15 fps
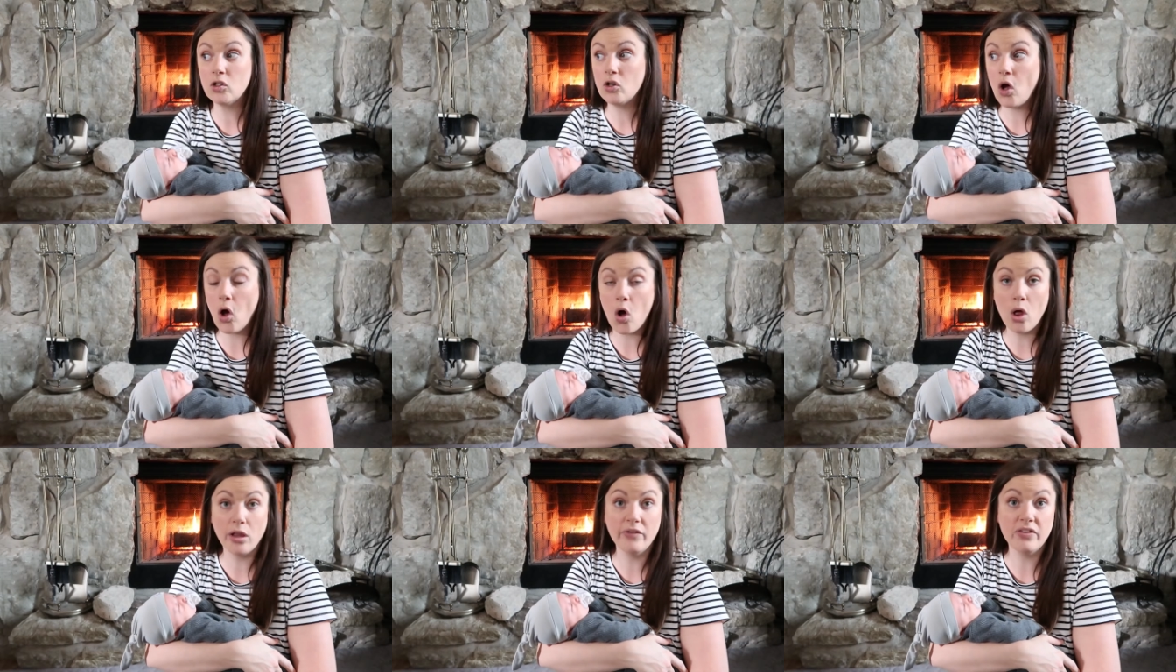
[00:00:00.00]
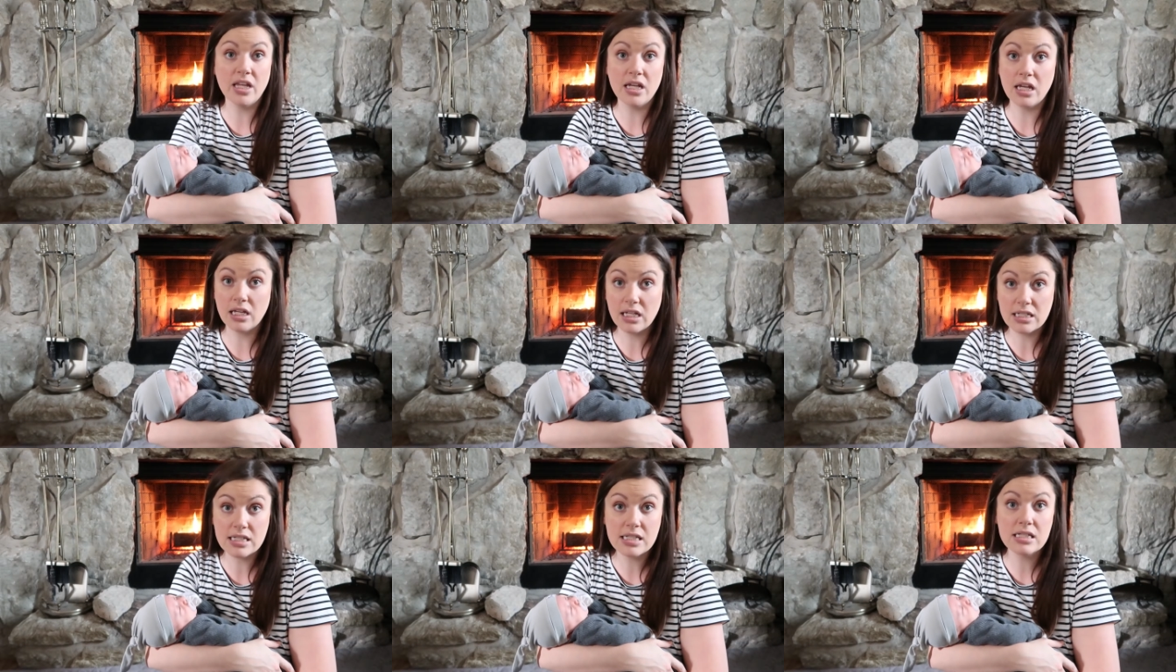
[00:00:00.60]
call if they get
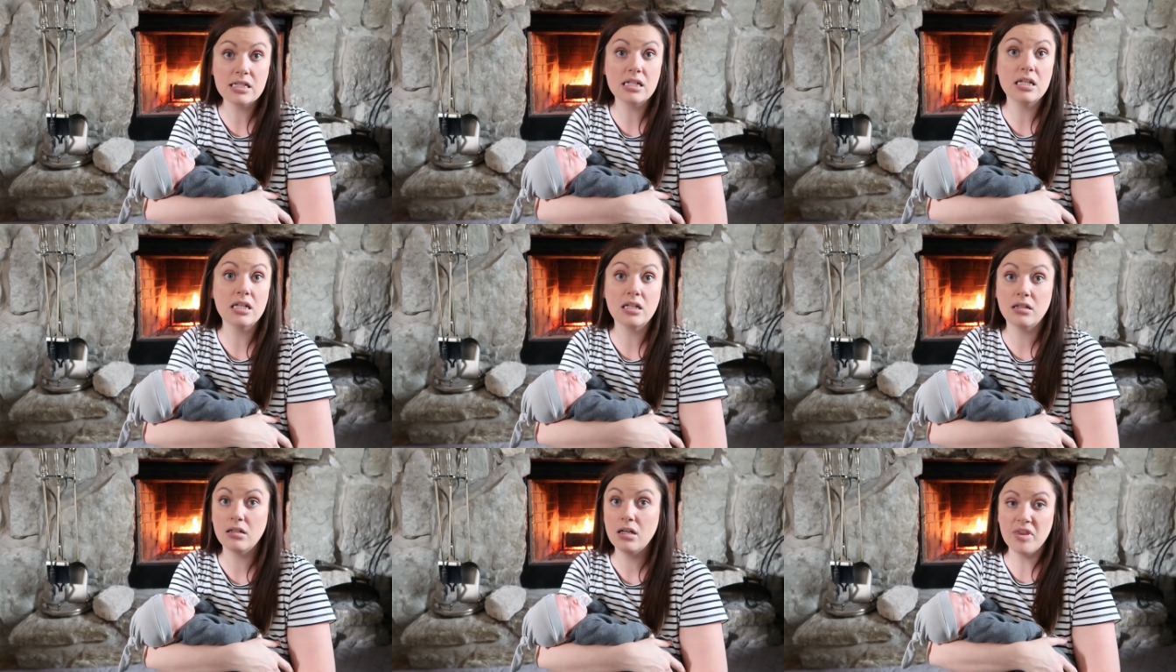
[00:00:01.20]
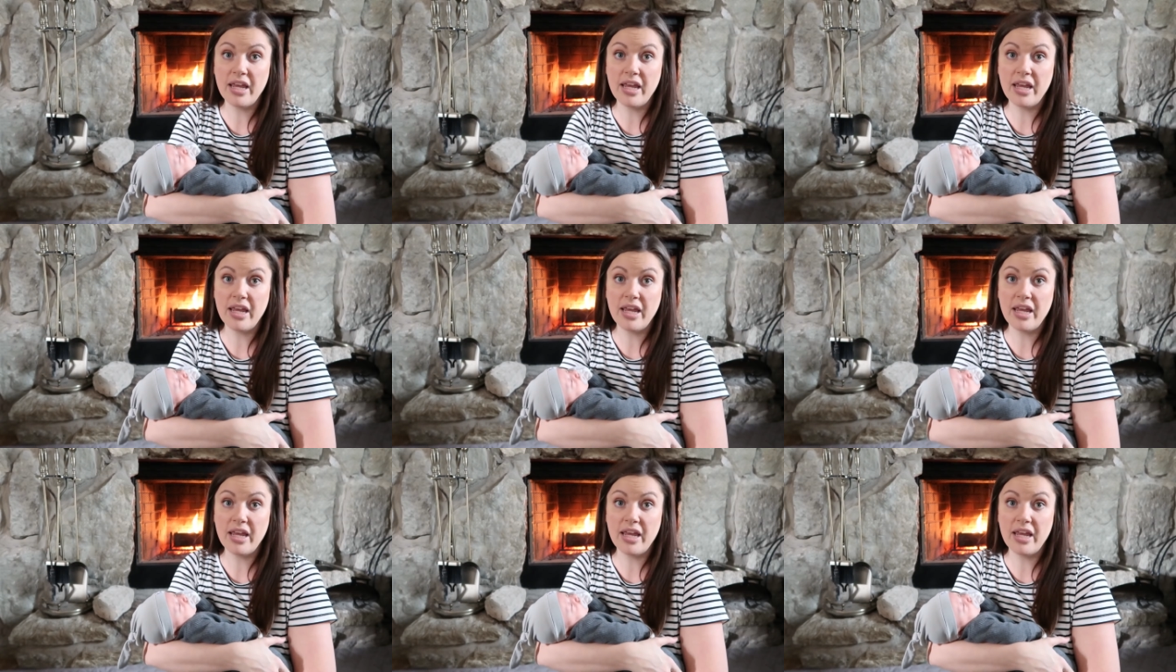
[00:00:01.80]
consistent.